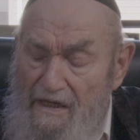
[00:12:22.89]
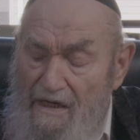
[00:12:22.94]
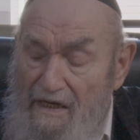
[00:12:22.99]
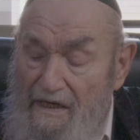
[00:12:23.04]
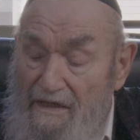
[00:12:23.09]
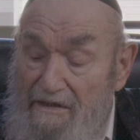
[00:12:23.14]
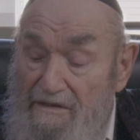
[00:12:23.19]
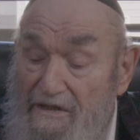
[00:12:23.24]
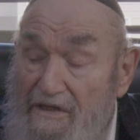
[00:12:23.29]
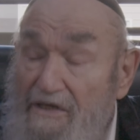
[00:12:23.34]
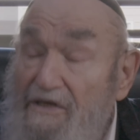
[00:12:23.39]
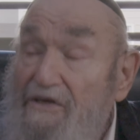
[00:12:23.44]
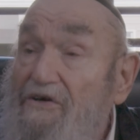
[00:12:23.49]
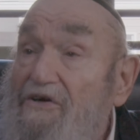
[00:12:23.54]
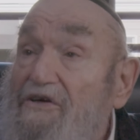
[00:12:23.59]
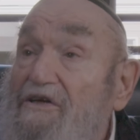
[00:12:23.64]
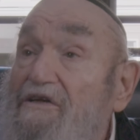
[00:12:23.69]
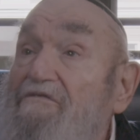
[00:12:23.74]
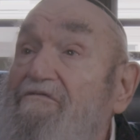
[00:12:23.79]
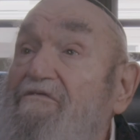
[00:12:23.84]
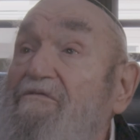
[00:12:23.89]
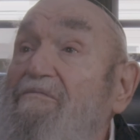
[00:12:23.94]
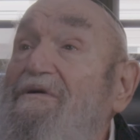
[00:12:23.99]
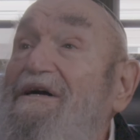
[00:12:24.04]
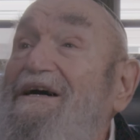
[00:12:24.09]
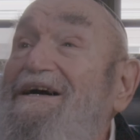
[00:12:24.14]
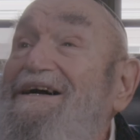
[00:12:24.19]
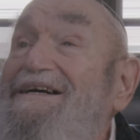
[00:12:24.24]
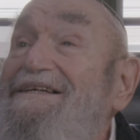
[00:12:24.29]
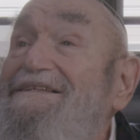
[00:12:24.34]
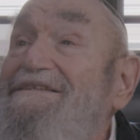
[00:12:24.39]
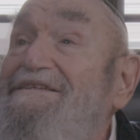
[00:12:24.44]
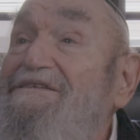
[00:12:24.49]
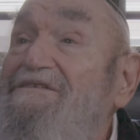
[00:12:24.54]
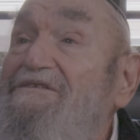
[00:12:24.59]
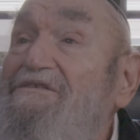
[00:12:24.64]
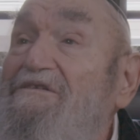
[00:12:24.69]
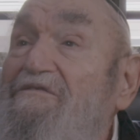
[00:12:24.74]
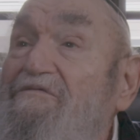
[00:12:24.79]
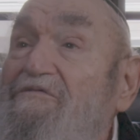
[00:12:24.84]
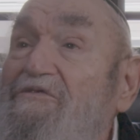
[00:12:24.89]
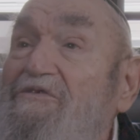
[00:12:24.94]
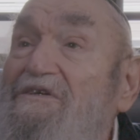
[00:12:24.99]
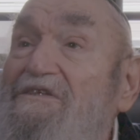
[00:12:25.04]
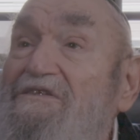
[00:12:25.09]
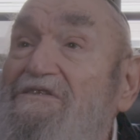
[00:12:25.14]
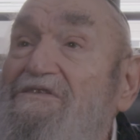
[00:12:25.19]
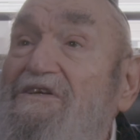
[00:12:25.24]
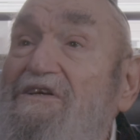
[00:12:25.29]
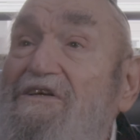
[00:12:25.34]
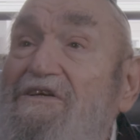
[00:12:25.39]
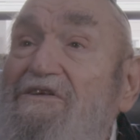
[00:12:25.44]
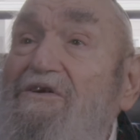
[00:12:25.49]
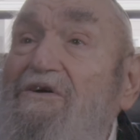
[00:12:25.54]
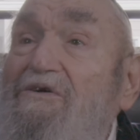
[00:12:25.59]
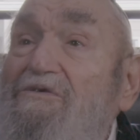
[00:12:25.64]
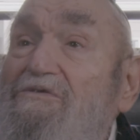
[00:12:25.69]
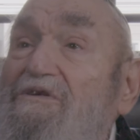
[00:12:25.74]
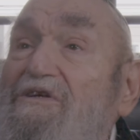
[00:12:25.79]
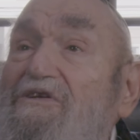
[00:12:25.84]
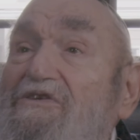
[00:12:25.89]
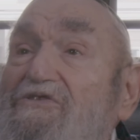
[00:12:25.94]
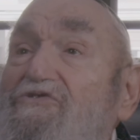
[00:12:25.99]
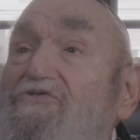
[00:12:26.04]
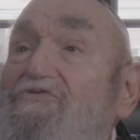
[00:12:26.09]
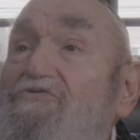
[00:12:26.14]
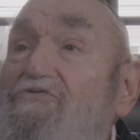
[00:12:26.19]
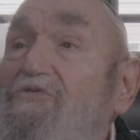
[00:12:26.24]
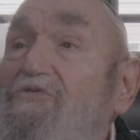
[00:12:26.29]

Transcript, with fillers: And he heard it from God. So of course, he knows the, the